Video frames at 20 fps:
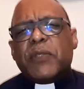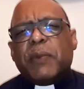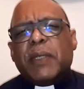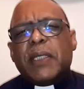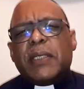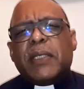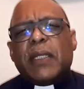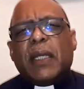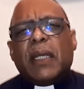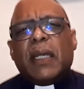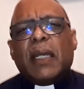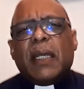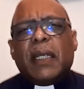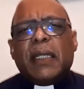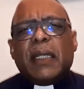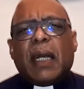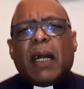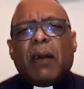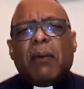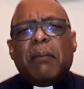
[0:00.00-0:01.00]
as we
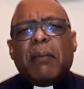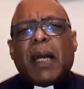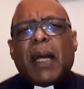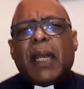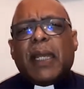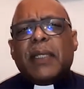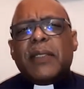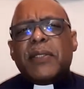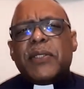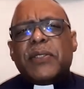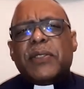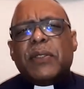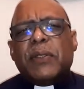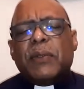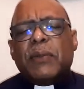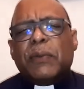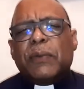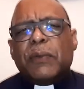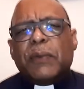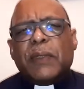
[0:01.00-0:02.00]
turn our minds to
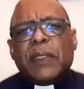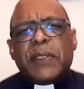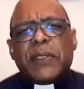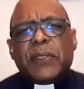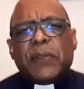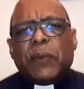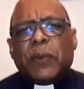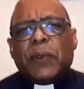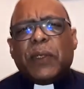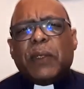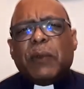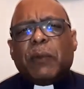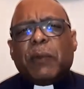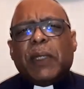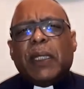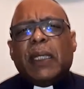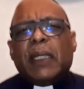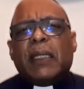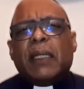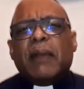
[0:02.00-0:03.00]
you this Holy
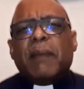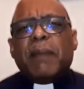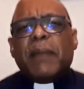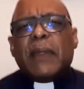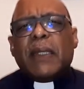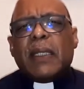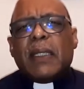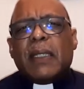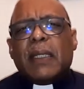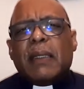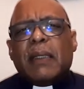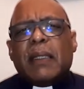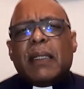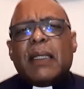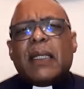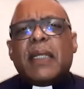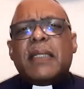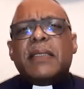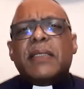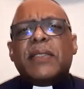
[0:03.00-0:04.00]
Week,
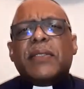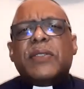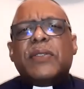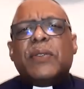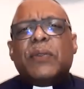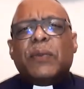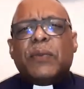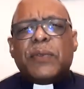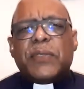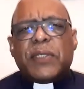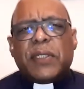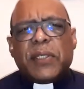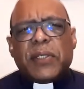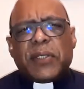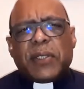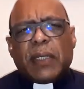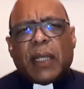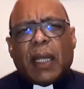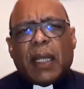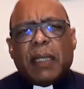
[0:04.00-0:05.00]
let us use
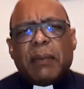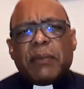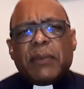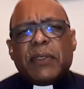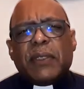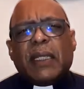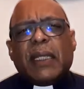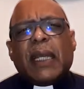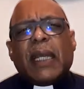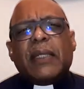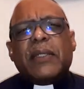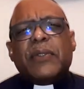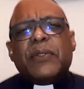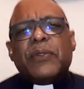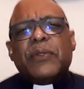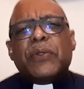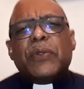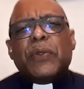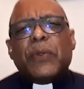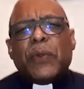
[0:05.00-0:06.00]
this time to get
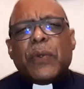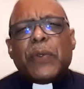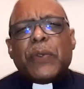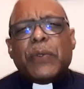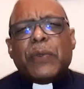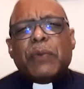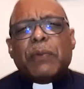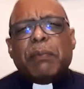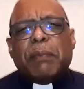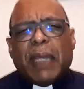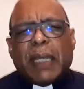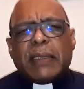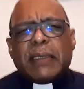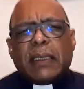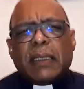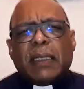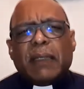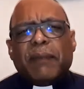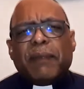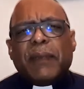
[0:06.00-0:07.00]
to know you
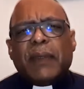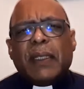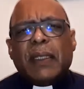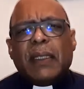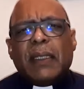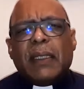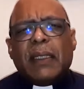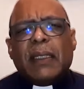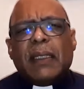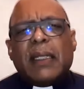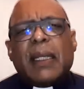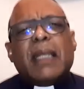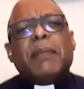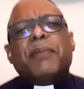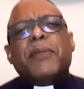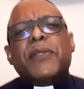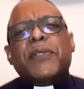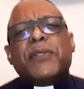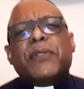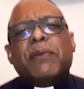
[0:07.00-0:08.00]
better.
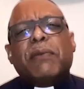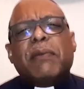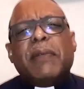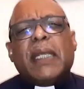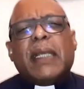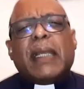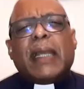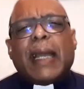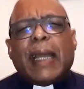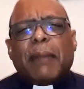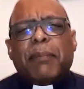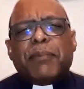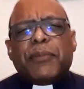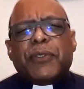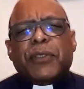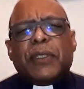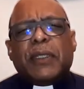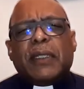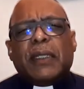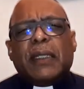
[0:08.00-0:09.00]
Help us to
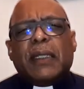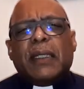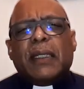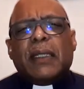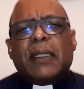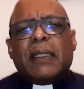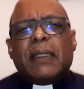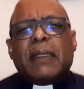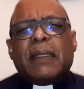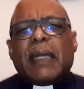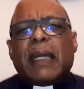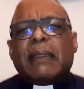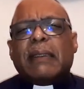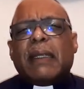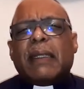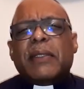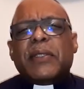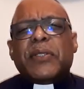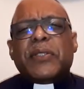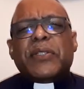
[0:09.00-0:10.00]
recapture
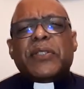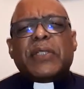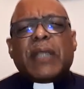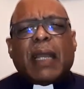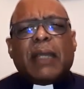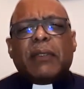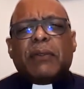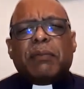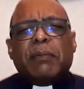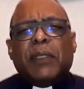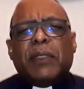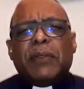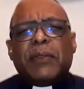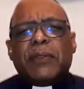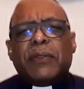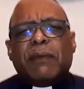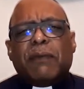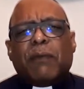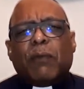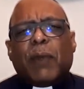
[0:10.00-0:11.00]
that
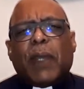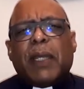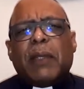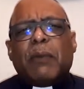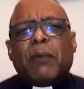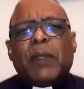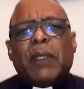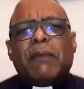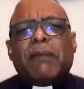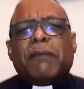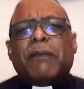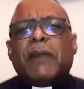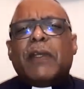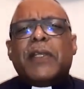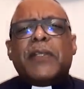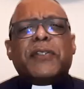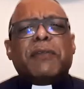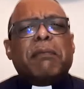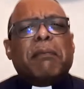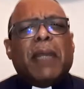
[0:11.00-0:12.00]
excitement of when we
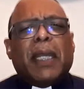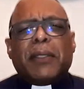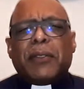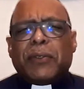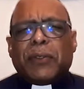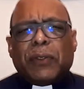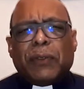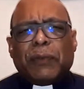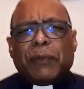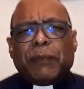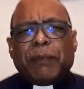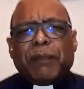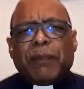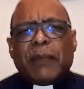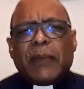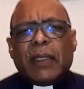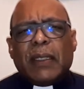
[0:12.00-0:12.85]
first met you.